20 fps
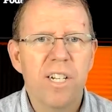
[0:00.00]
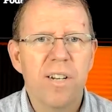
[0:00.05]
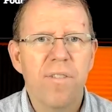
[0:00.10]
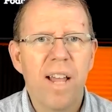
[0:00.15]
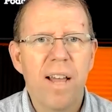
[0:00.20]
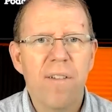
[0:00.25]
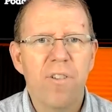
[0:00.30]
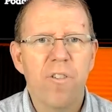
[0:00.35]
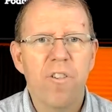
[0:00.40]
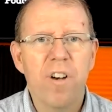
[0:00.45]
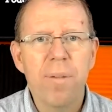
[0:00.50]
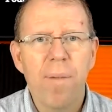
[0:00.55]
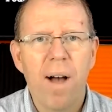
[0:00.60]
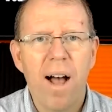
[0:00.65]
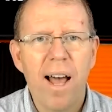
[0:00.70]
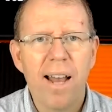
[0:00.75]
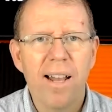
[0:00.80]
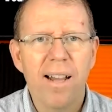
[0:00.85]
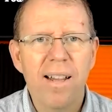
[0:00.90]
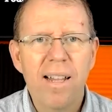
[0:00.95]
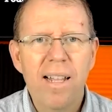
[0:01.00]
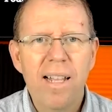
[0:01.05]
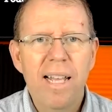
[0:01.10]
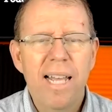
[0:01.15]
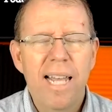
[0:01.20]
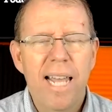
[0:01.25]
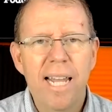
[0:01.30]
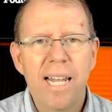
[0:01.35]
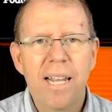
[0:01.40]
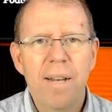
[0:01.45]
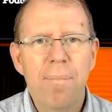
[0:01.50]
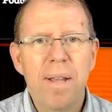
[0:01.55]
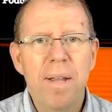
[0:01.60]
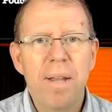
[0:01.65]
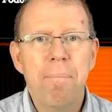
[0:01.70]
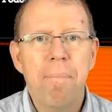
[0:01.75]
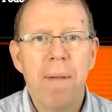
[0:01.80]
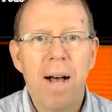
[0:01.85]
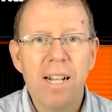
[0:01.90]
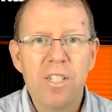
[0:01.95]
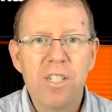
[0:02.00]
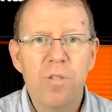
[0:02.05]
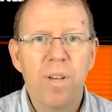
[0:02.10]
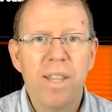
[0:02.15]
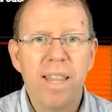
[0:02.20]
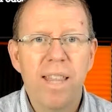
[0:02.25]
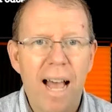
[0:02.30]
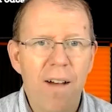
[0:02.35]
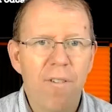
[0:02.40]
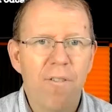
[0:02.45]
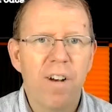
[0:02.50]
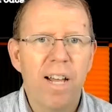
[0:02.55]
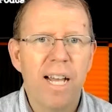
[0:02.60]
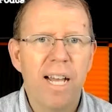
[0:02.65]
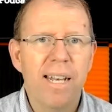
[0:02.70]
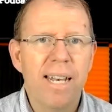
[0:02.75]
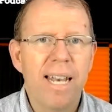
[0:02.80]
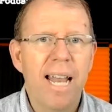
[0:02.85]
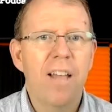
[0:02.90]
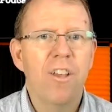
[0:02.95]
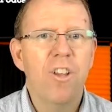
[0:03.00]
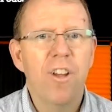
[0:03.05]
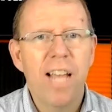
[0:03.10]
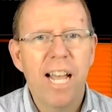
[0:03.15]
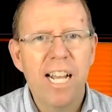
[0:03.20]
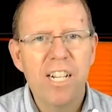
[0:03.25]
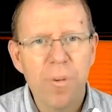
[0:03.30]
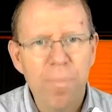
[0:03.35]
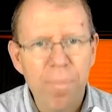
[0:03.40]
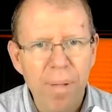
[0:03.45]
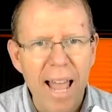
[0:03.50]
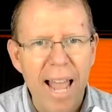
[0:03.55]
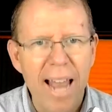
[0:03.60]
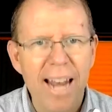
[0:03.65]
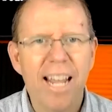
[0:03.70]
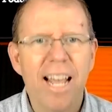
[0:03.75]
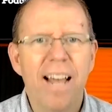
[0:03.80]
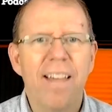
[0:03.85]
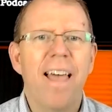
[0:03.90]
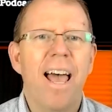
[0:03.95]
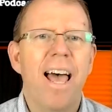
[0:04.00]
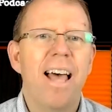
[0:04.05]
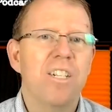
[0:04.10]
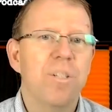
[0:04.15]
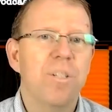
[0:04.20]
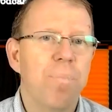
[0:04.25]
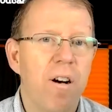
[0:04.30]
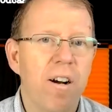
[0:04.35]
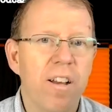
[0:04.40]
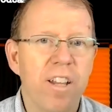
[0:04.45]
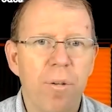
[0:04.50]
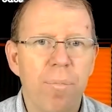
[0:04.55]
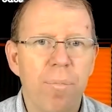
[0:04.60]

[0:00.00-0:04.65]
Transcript: if you have to remodel, it can be months without rent. Now, you guys are planning on that. It's part of your